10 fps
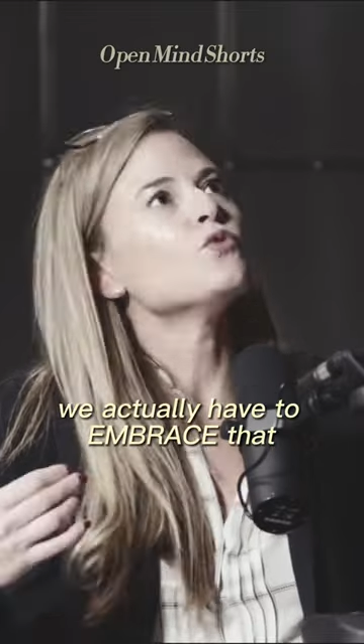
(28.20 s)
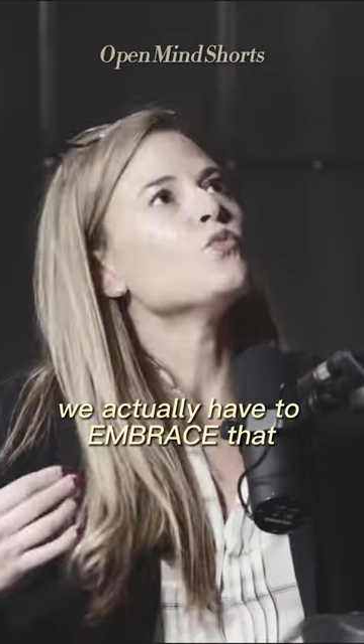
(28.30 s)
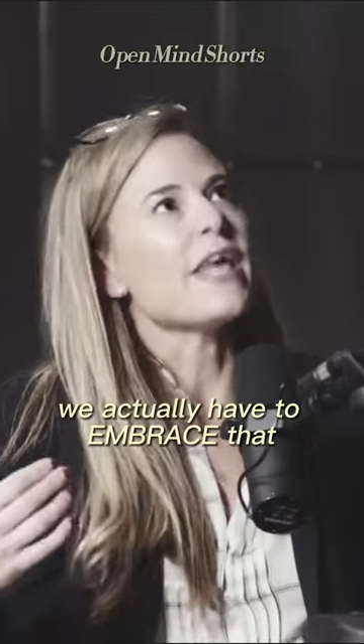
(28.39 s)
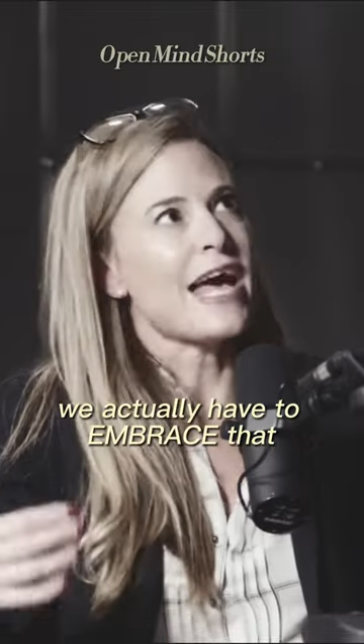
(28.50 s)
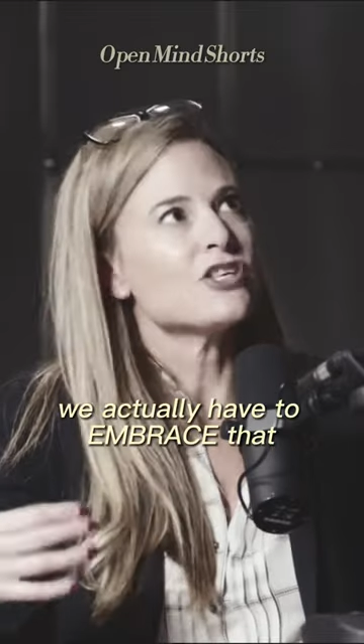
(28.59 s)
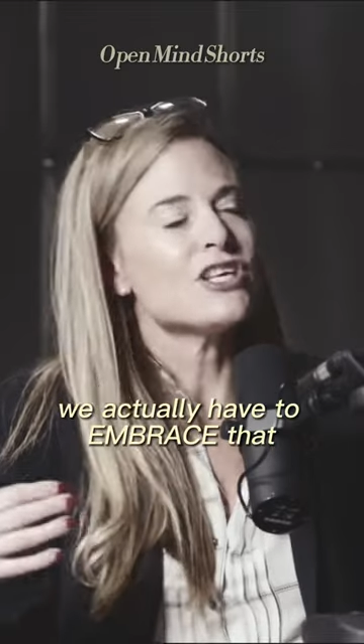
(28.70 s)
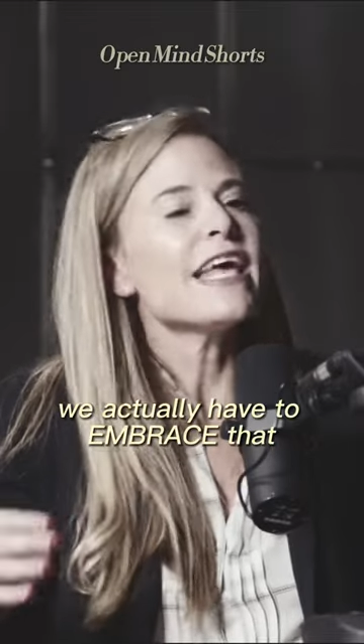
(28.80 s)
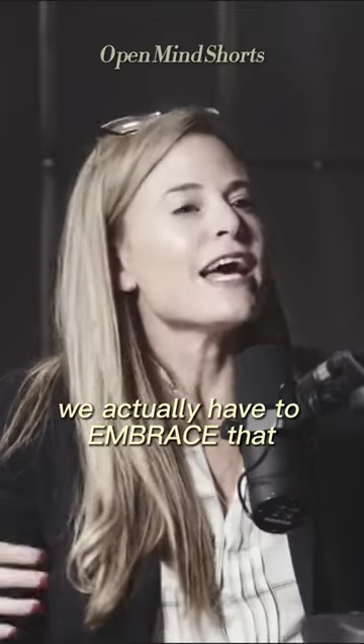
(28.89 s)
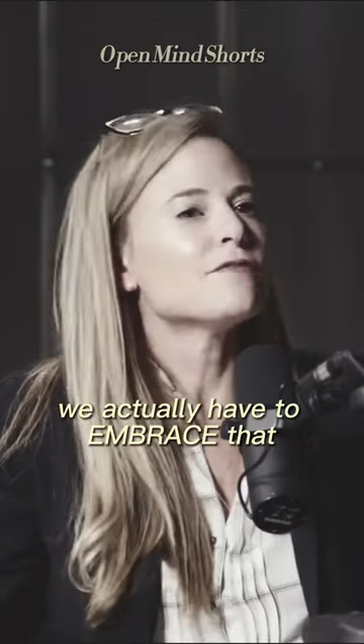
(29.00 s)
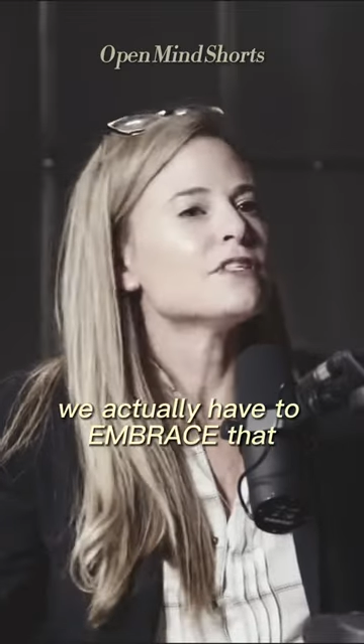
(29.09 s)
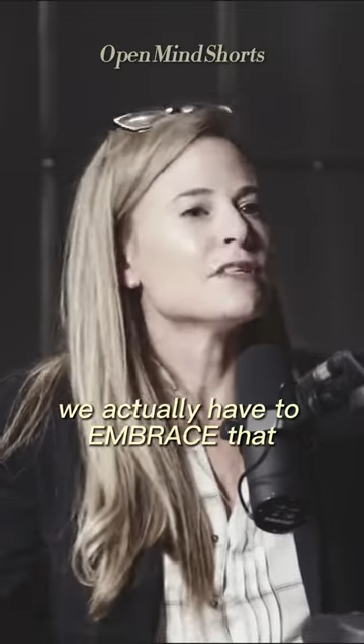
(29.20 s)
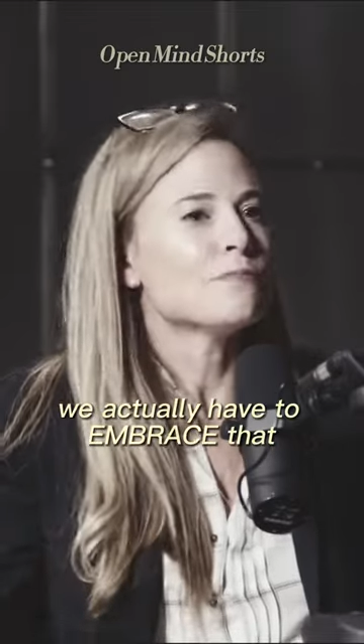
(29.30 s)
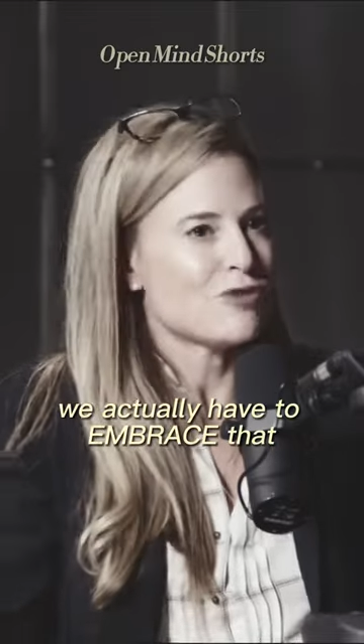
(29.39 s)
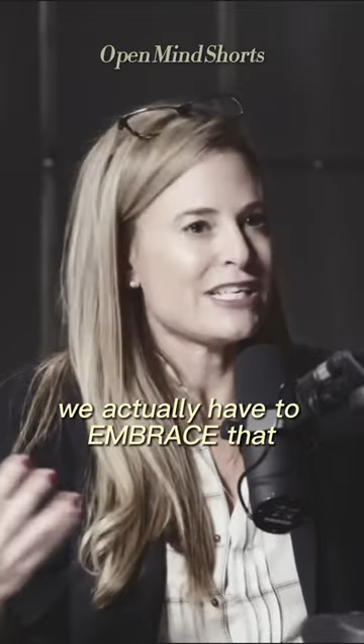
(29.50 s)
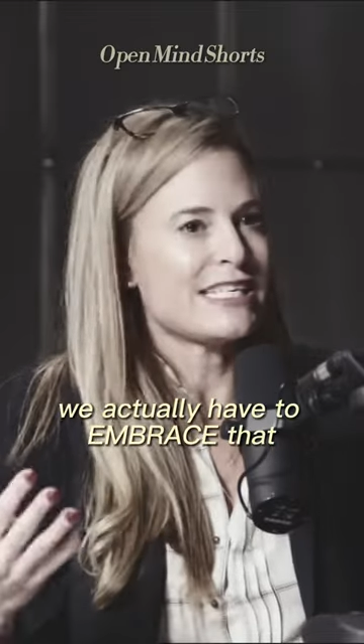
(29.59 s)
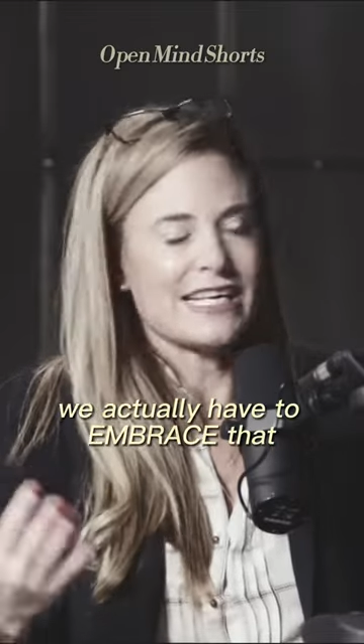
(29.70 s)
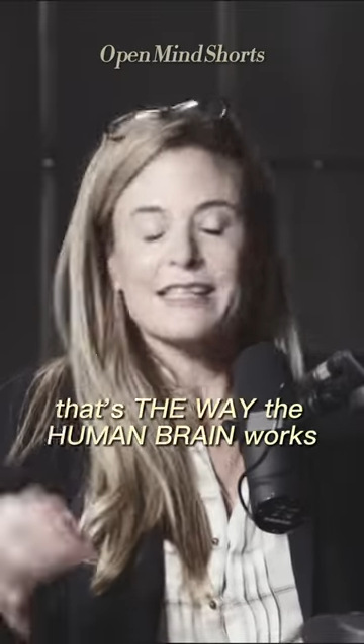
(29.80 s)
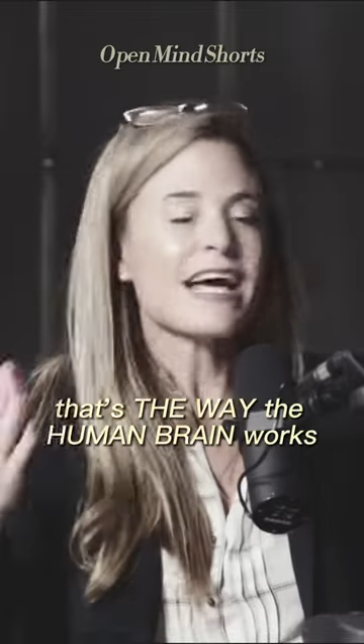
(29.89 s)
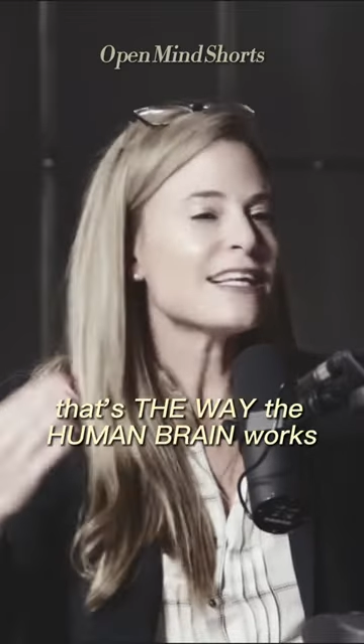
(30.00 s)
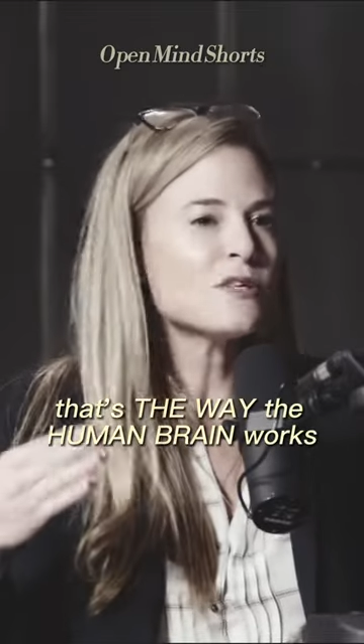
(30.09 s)
we actually have to embrace that.
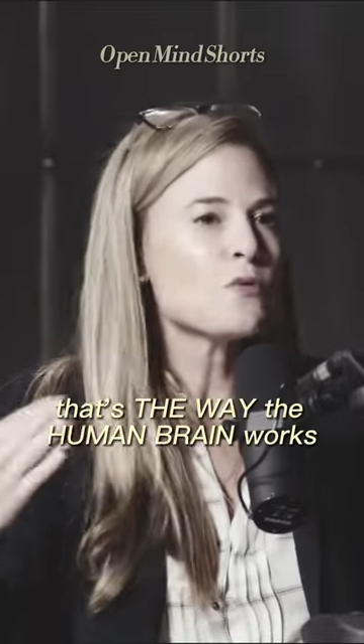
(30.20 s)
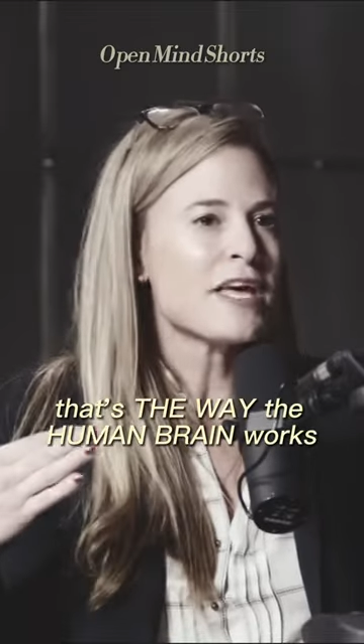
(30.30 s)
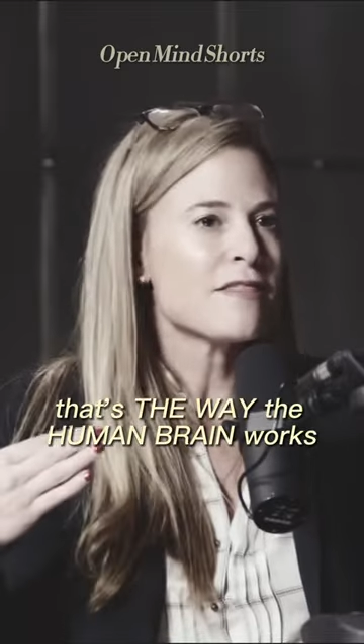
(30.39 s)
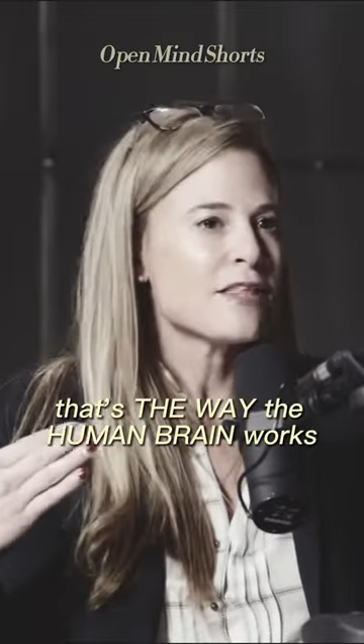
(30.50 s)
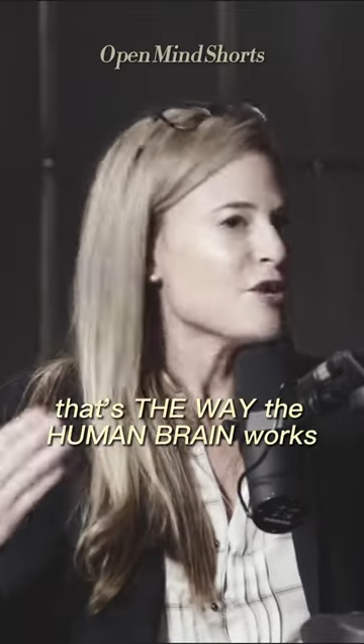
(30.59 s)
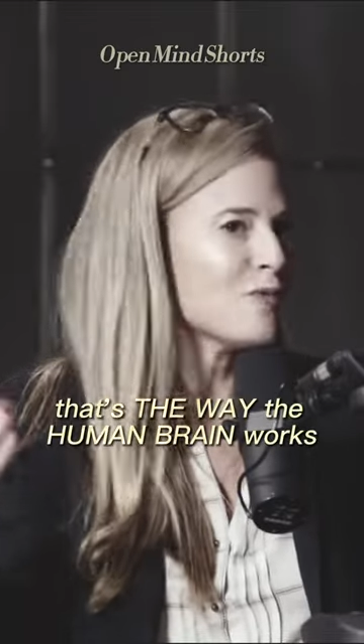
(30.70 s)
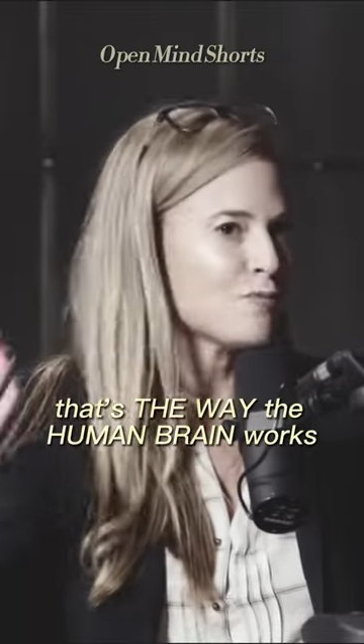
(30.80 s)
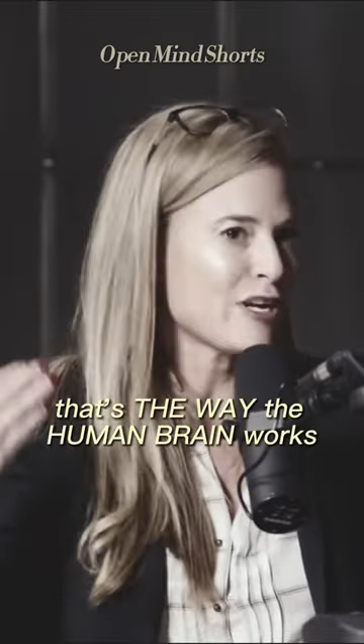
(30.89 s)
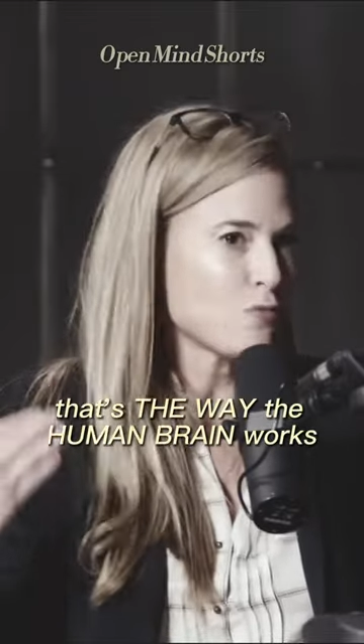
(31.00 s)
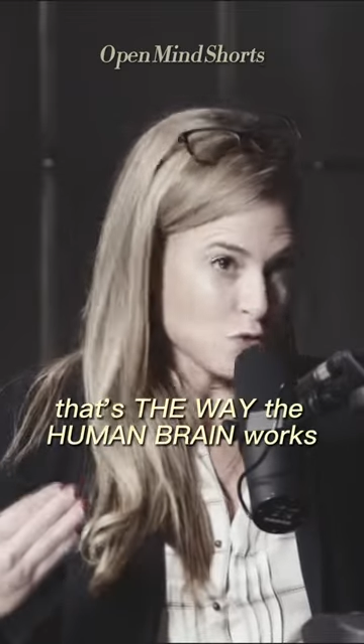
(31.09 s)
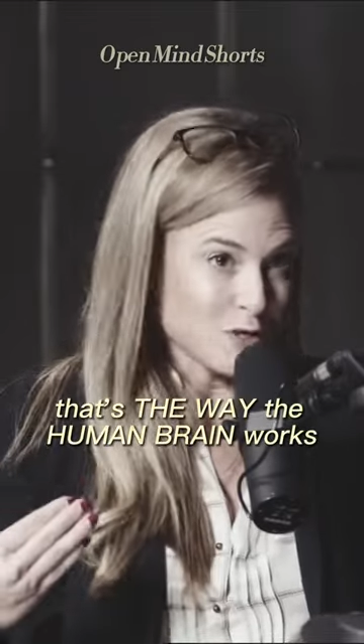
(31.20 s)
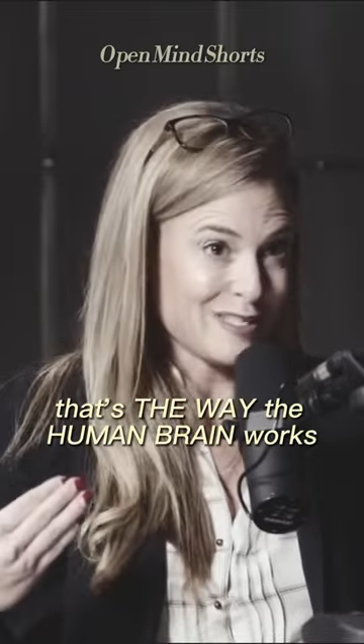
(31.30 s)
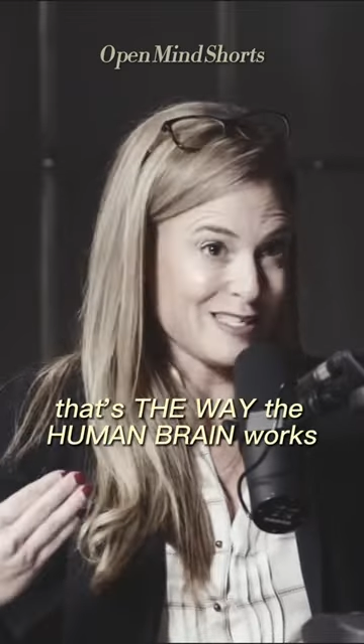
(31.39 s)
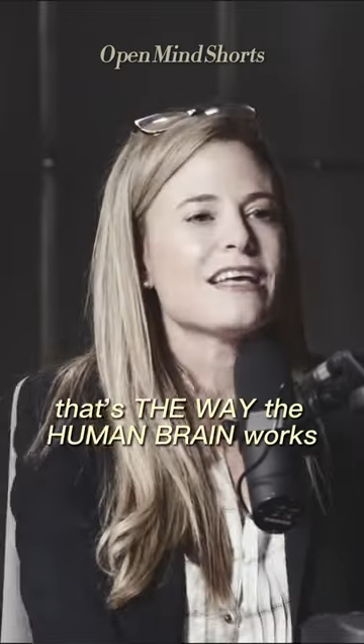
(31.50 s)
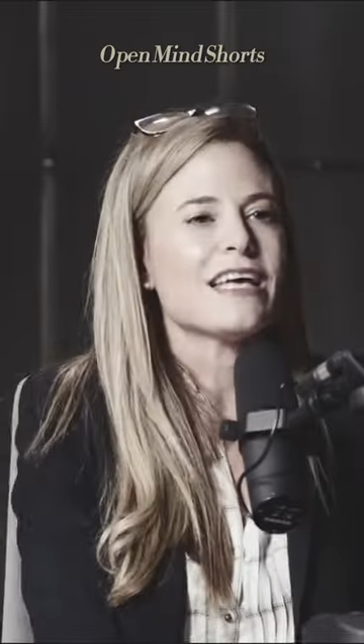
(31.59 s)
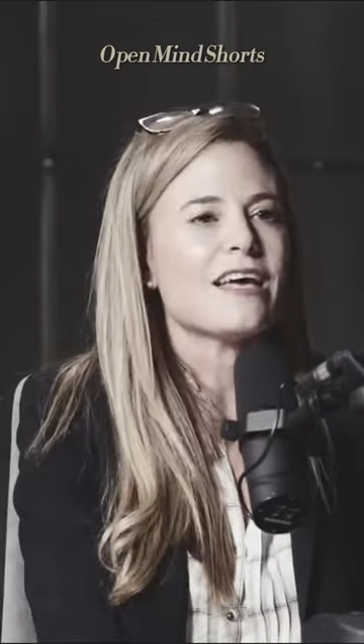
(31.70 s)
That's the way the human brain works.